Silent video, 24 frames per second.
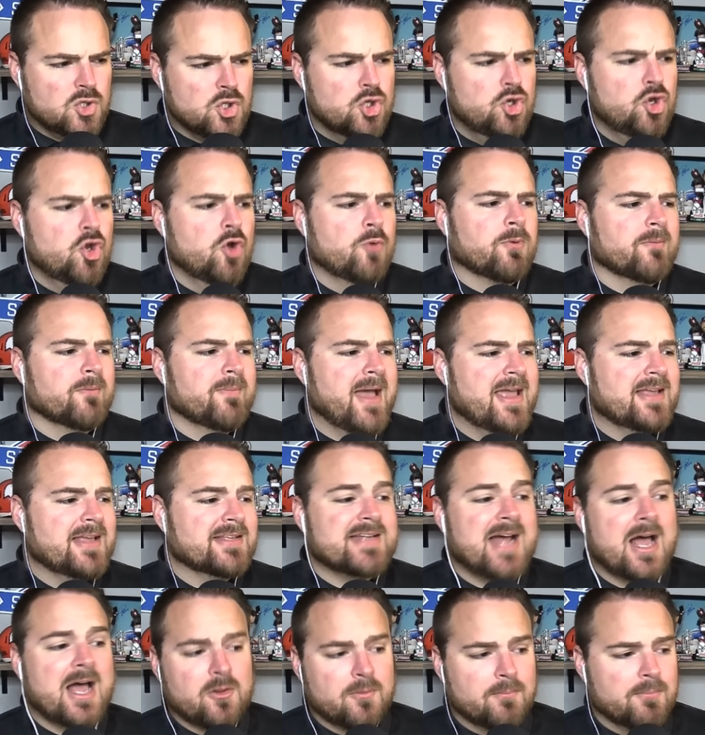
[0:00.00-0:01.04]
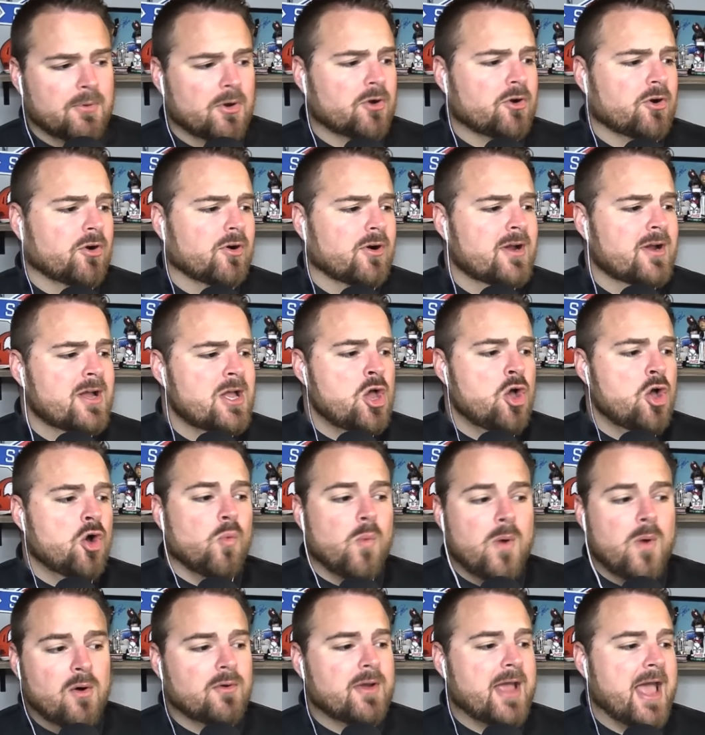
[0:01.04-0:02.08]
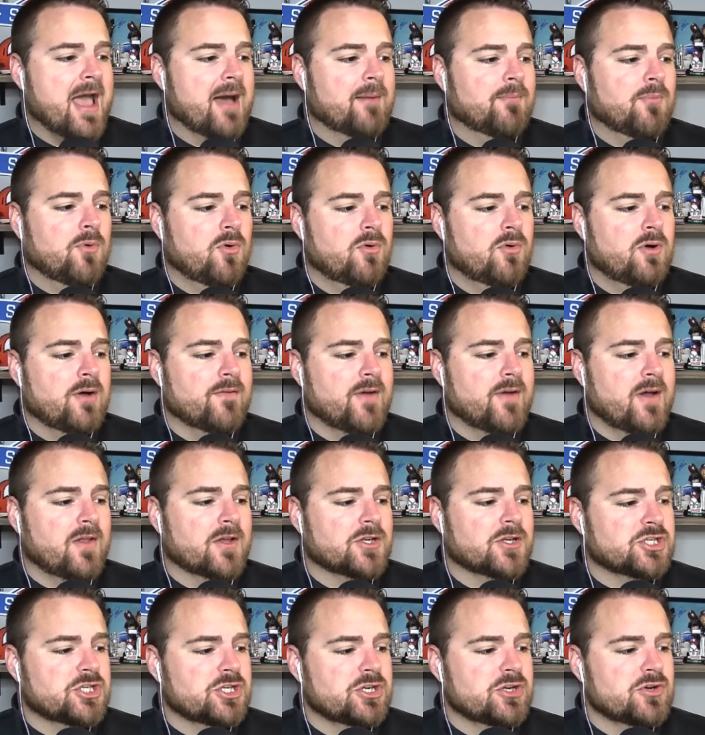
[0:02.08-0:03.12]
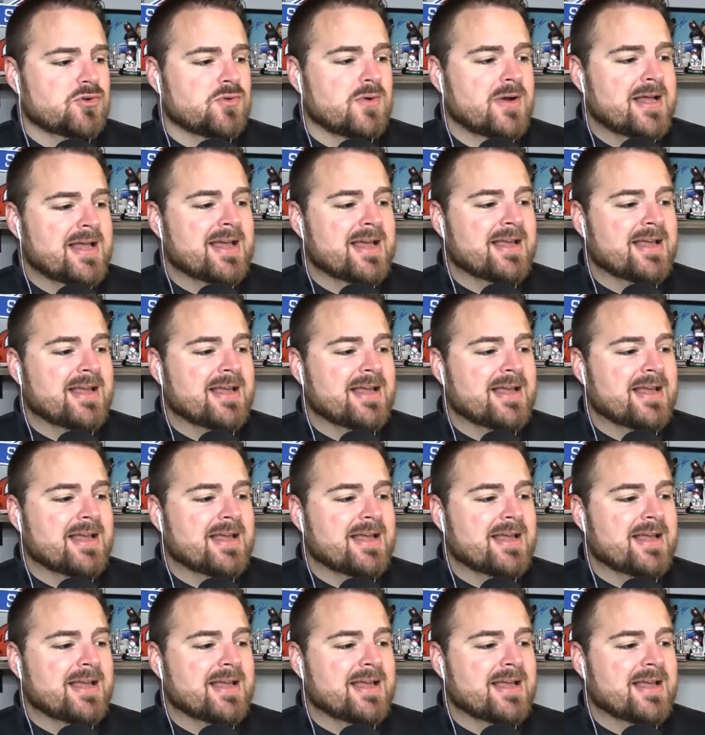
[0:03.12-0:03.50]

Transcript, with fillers: Cooper Mays, Tyler Booker, Will Campbell of LSU,